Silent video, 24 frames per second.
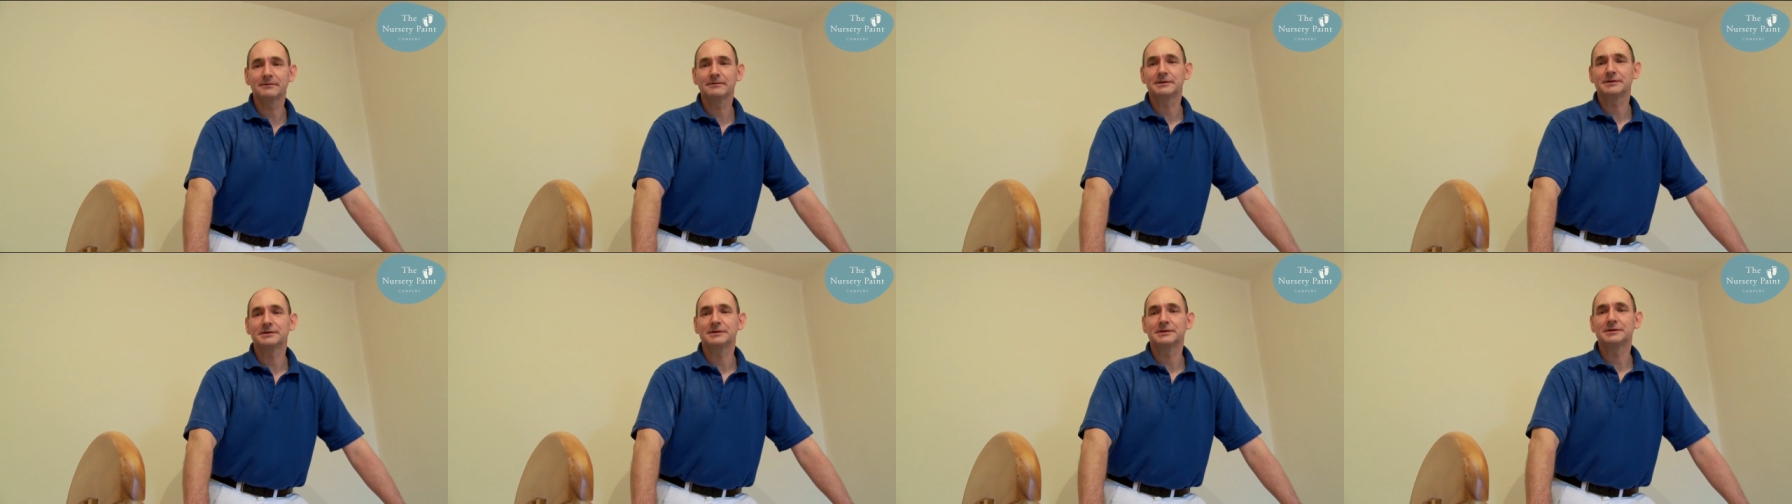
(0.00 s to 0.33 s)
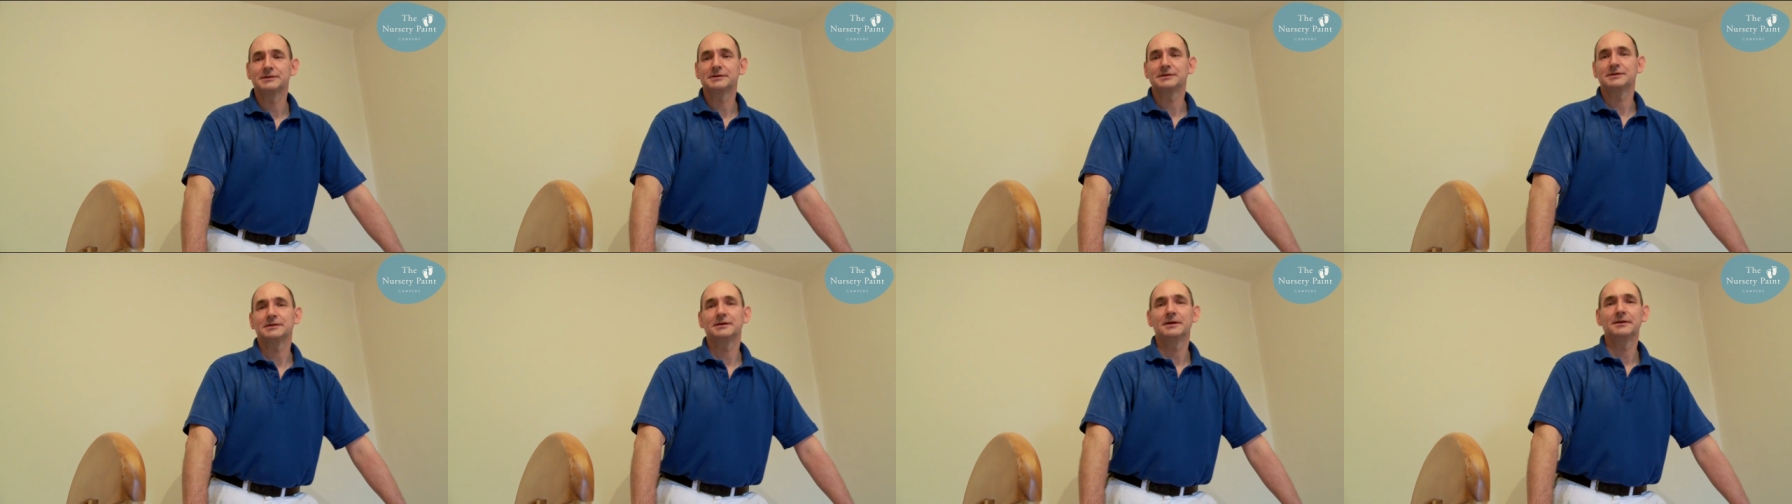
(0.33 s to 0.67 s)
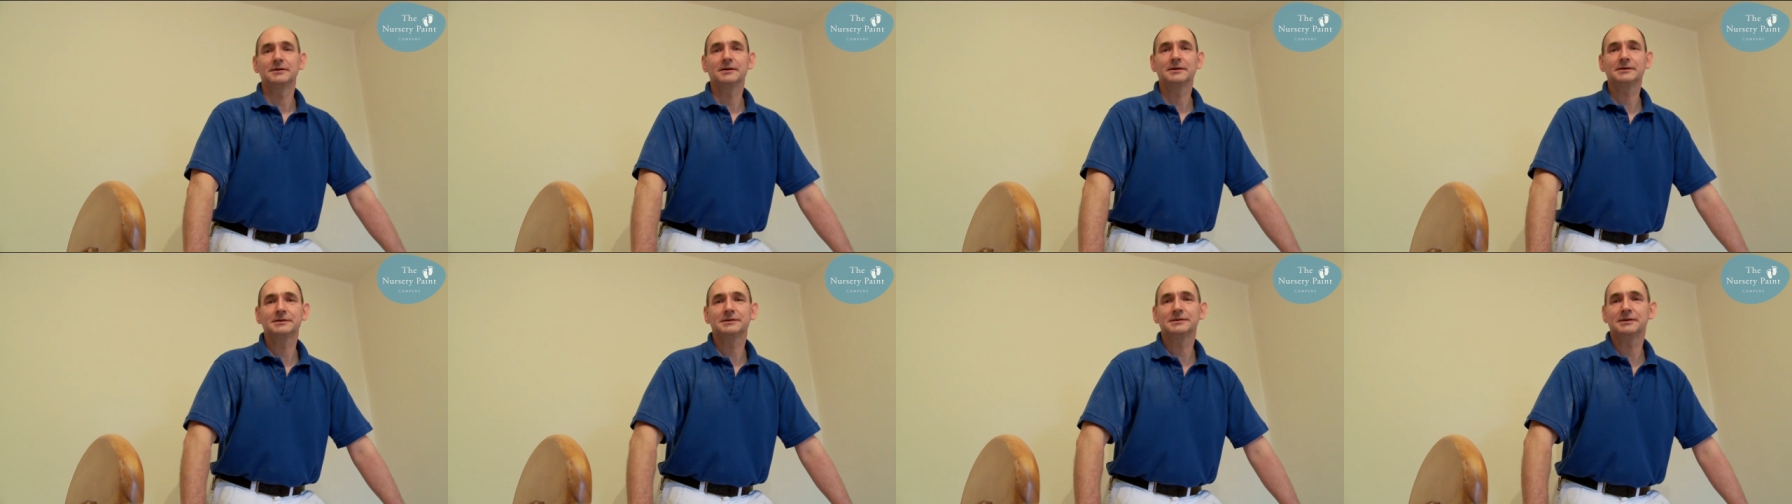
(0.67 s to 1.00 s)
which is a
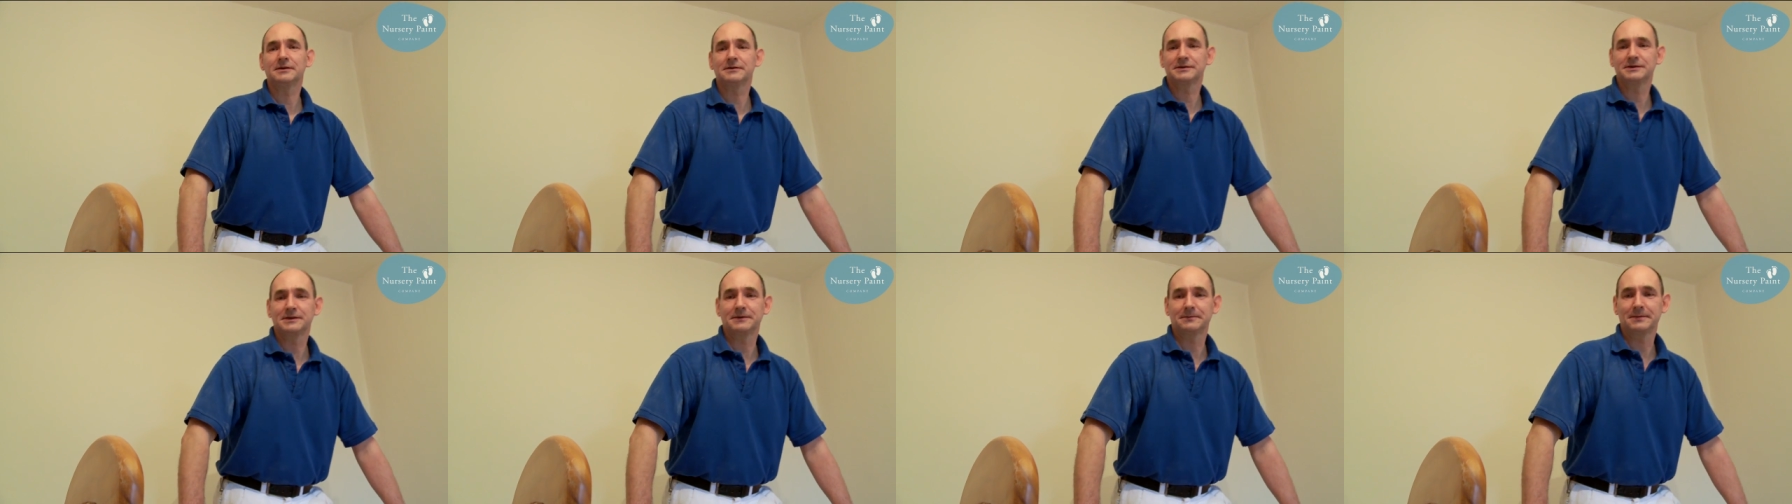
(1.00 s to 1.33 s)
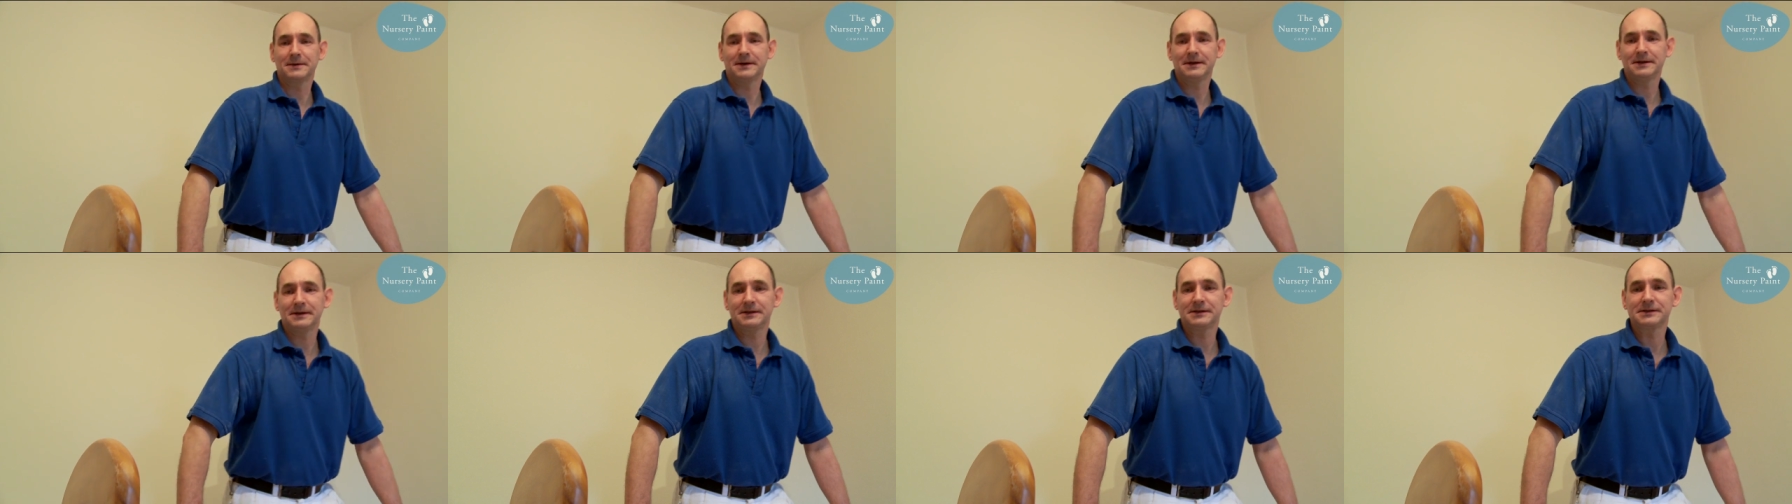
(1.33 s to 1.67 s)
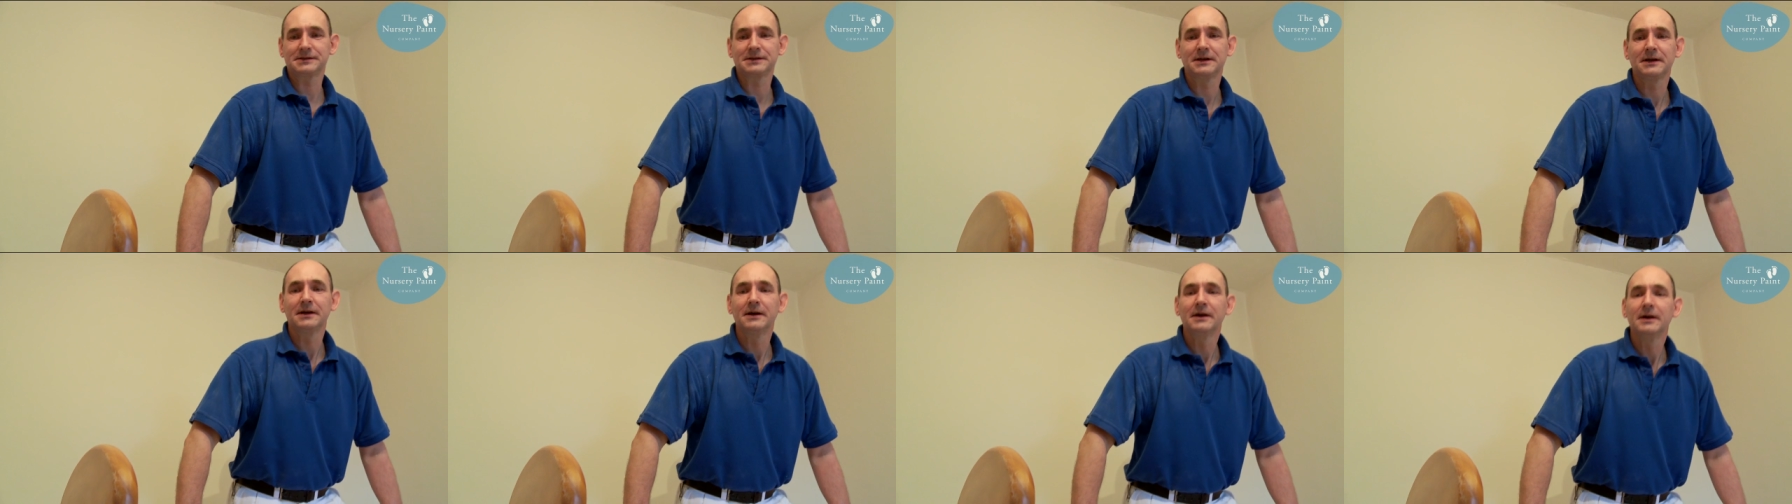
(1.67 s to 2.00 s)
non-toxic
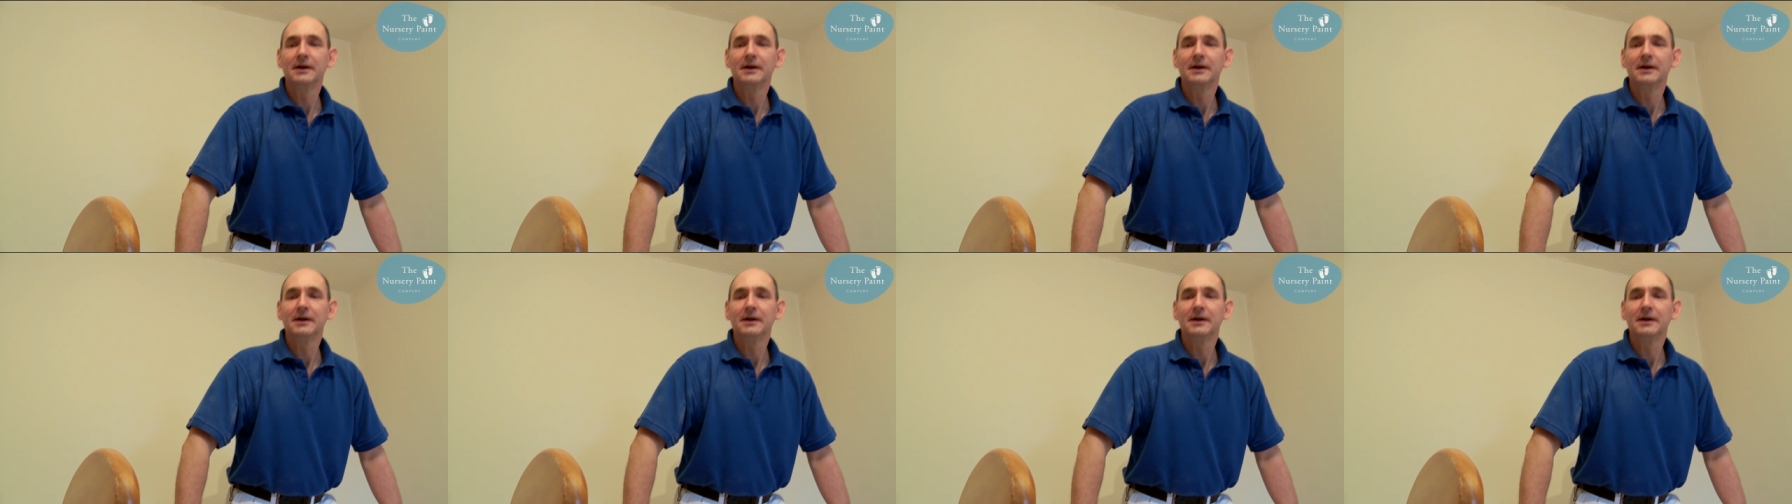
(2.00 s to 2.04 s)
paint.